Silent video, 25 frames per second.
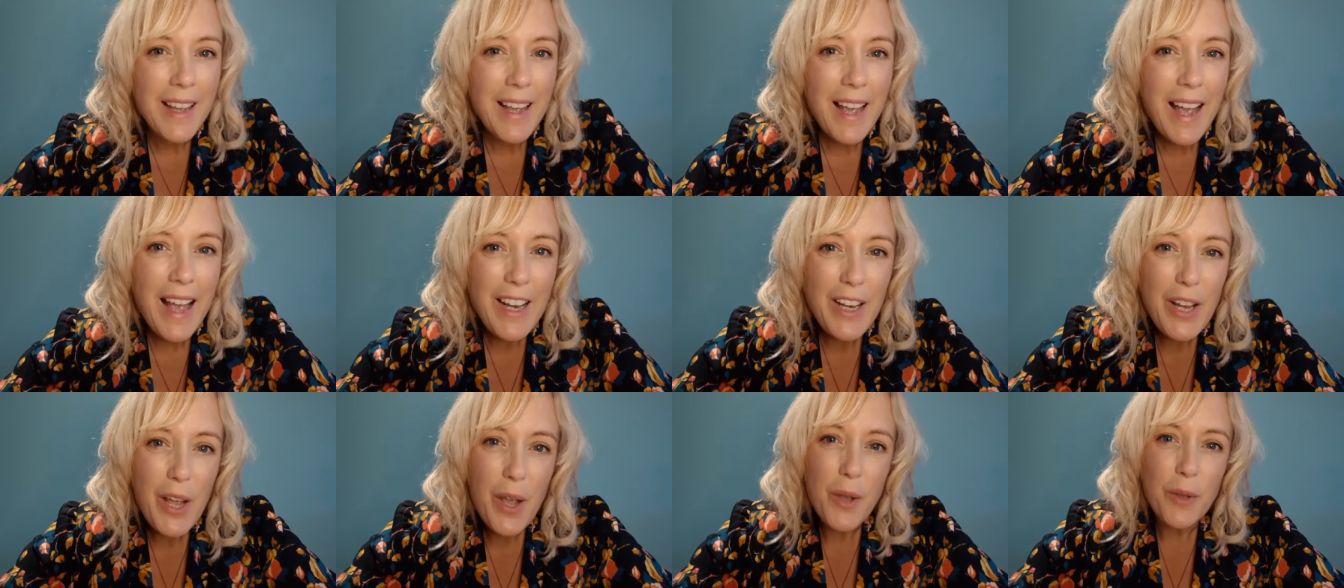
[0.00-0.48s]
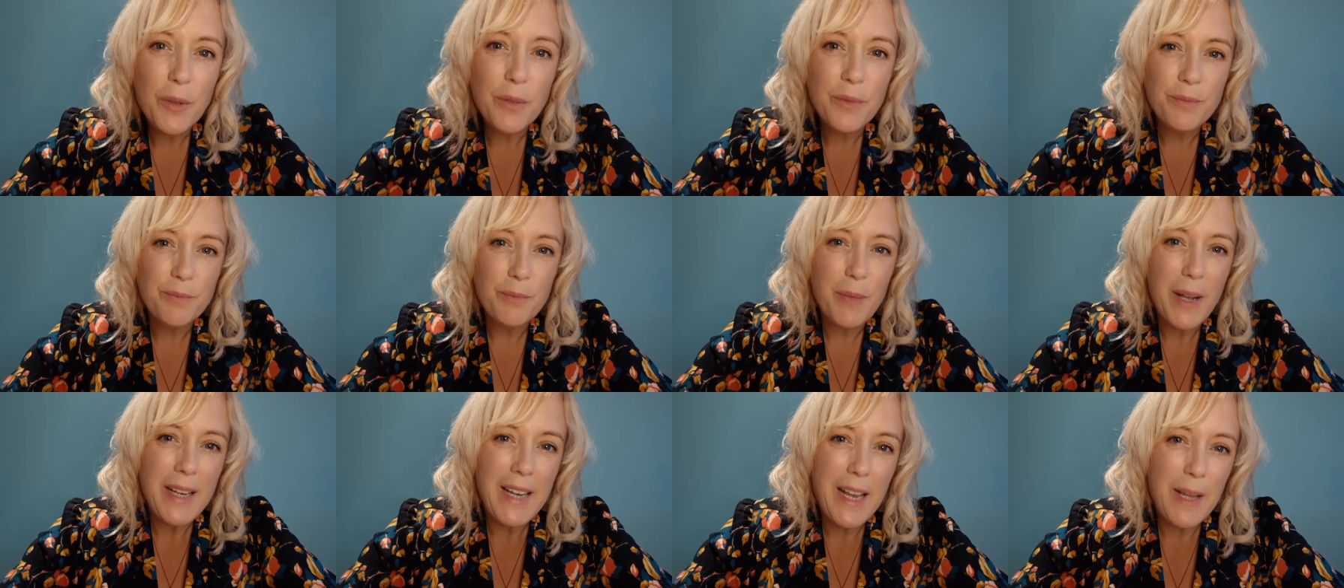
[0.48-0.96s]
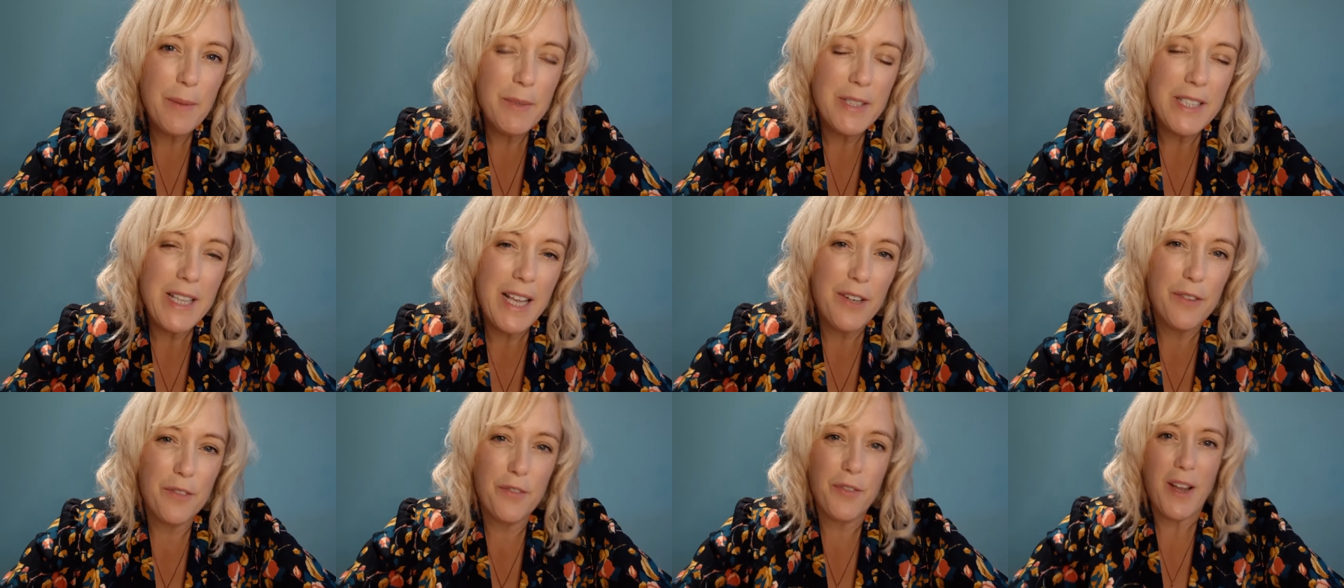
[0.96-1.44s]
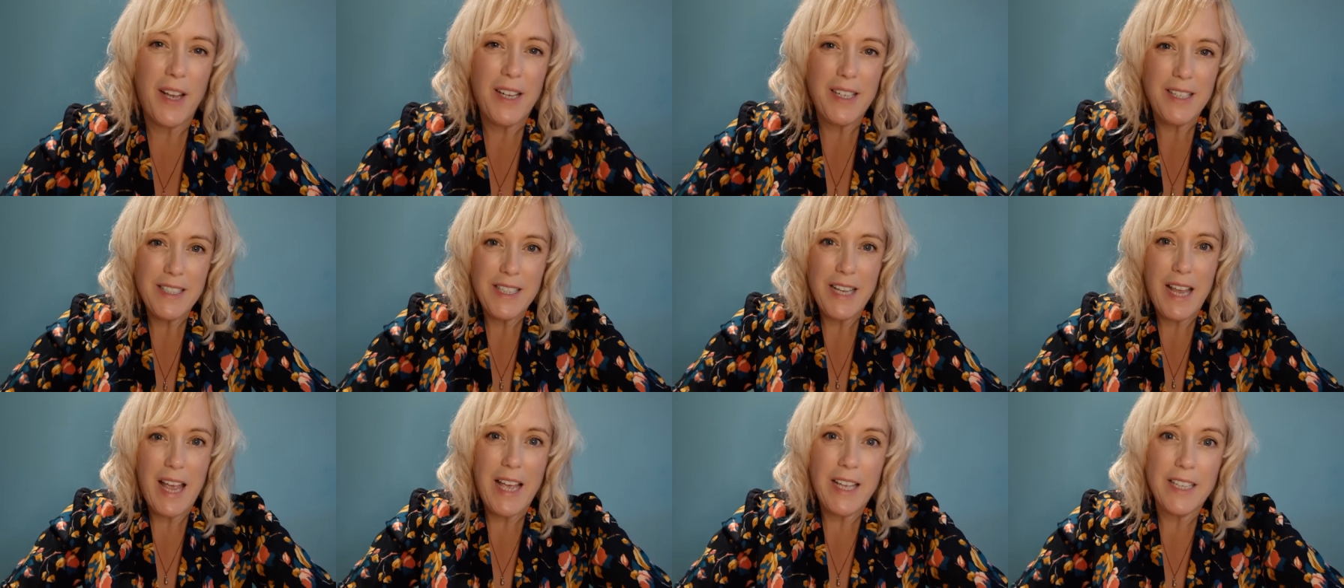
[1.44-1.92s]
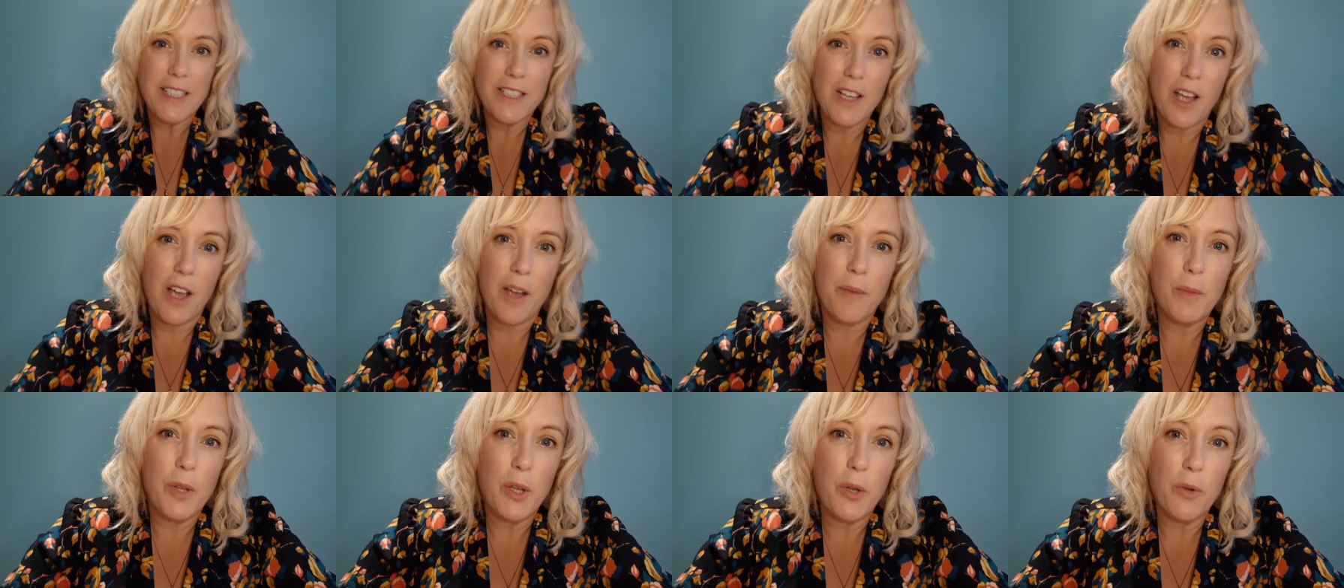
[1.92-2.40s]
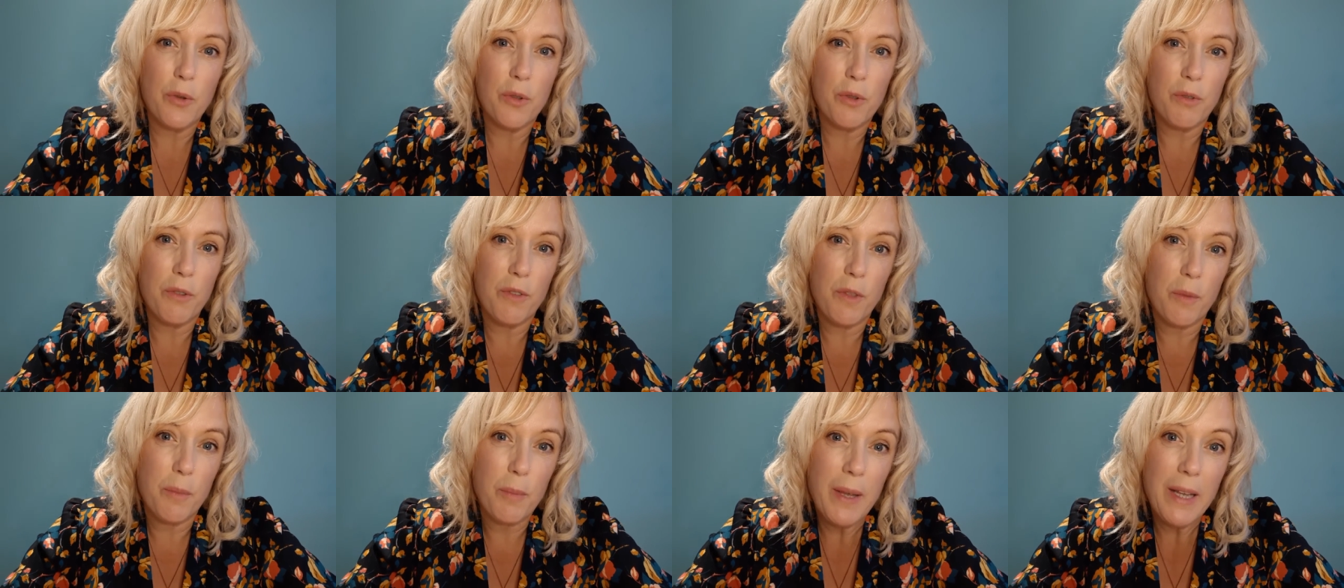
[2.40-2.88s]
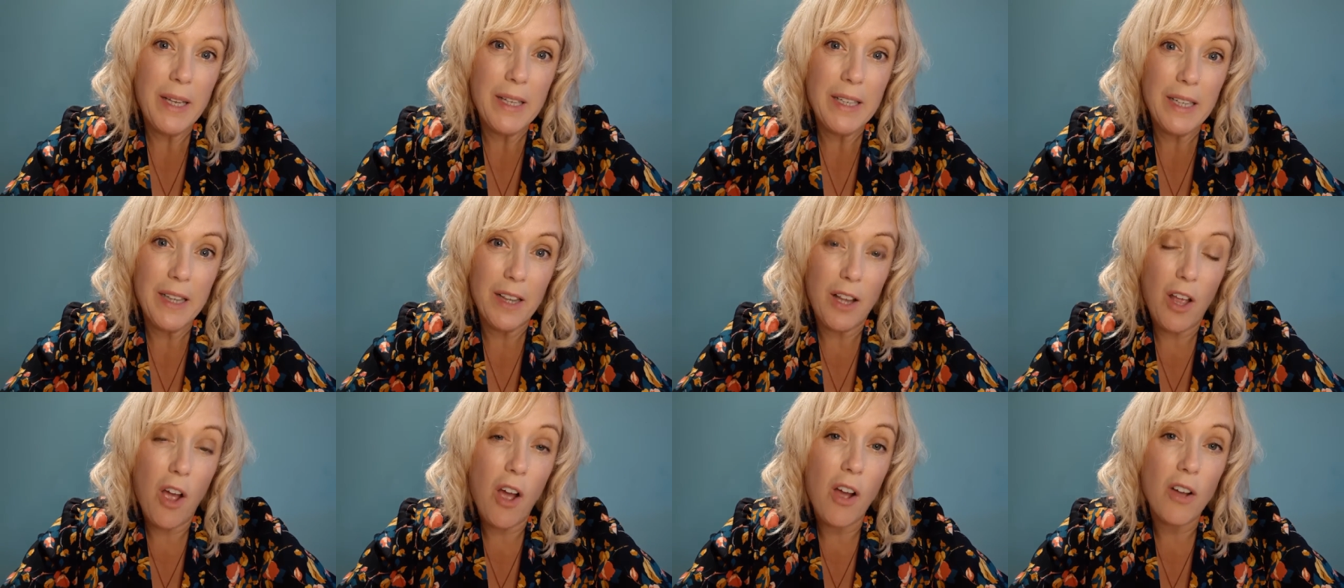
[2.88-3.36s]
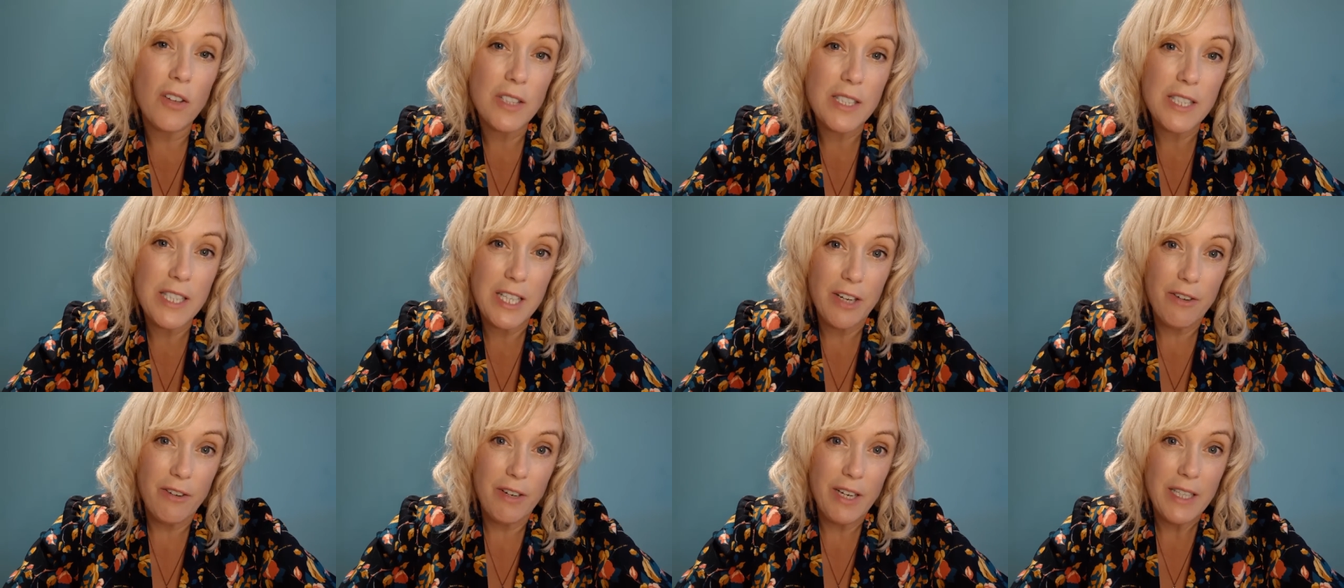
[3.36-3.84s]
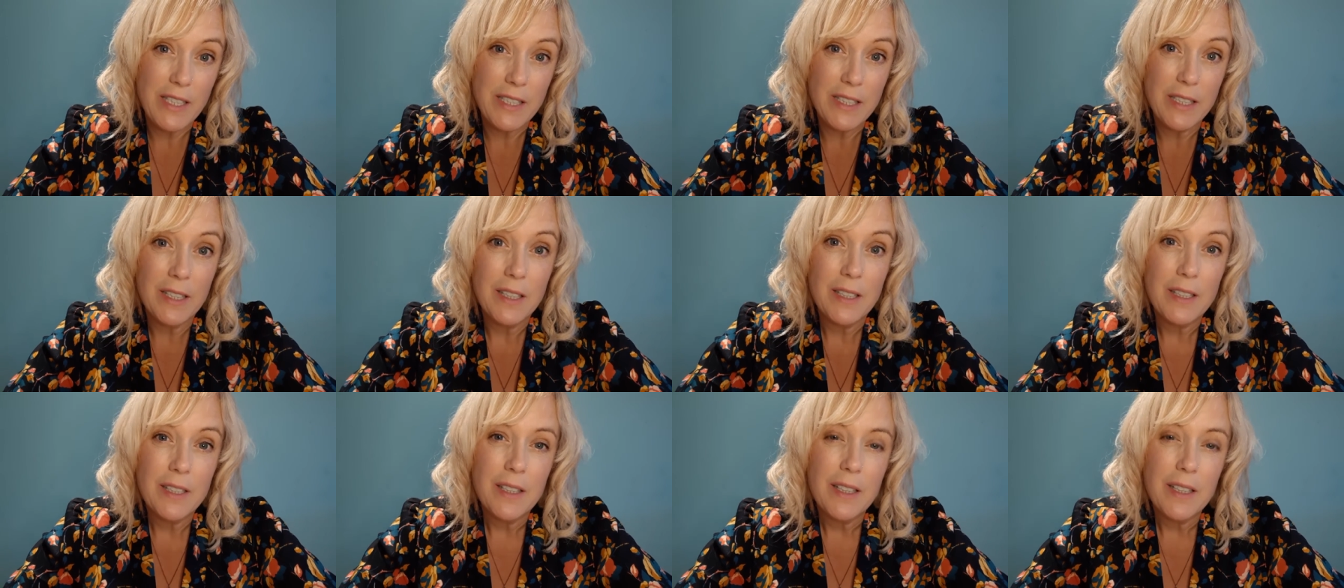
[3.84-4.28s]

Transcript: Hello, my name is Anna Friend and I'm the author of the Big Little Heart series.